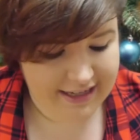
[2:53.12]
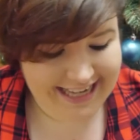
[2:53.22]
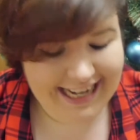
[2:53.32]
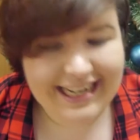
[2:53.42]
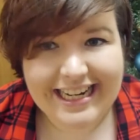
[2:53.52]

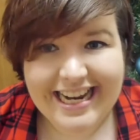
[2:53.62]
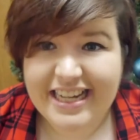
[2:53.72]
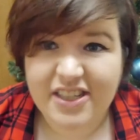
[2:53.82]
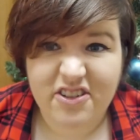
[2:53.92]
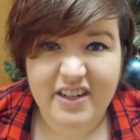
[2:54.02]
Technically
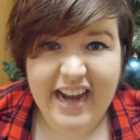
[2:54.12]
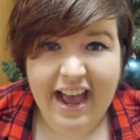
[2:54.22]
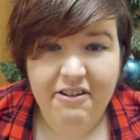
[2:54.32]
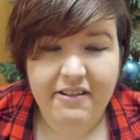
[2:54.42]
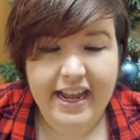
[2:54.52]
it's already
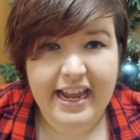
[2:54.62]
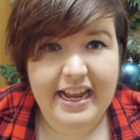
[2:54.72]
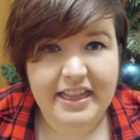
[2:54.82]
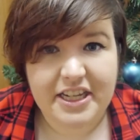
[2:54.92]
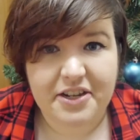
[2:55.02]
out here
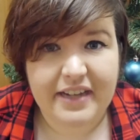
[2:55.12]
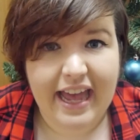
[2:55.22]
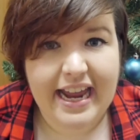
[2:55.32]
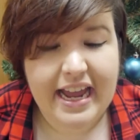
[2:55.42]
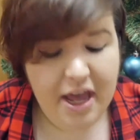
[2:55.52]
in the
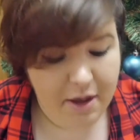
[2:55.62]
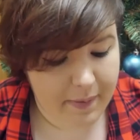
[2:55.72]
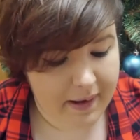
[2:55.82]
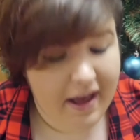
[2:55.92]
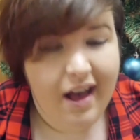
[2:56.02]
UK,
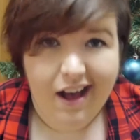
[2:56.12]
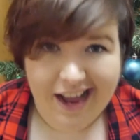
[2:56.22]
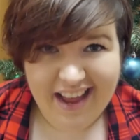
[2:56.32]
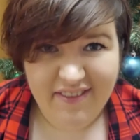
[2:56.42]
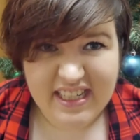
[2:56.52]
but
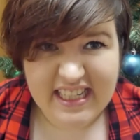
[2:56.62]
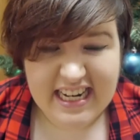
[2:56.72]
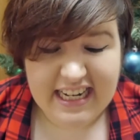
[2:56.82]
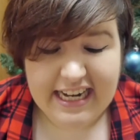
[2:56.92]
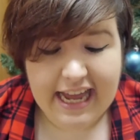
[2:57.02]
I haven't
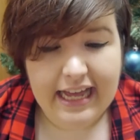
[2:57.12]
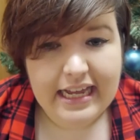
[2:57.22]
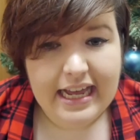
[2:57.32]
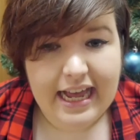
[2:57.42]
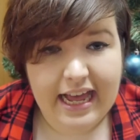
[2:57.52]
seen it
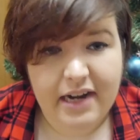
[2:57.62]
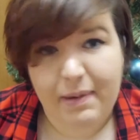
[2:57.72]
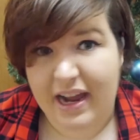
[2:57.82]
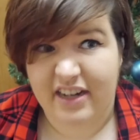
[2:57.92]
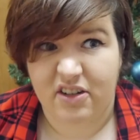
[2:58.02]
yet and
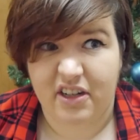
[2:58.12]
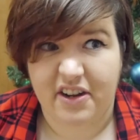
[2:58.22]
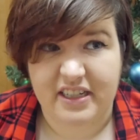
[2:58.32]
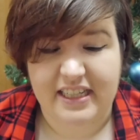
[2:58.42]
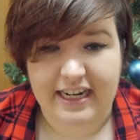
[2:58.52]
I'm planning on
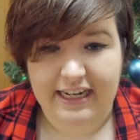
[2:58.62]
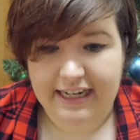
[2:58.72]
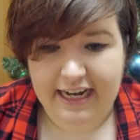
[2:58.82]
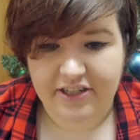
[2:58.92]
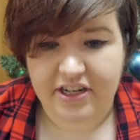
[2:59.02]
going seeing
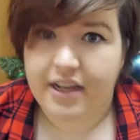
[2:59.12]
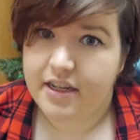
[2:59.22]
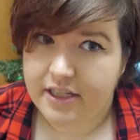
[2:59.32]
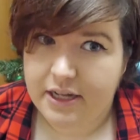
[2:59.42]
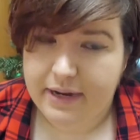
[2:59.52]
it next year,
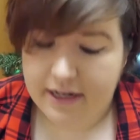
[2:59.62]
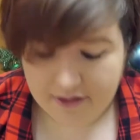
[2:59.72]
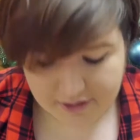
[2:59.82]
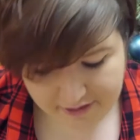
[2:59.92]
so it goes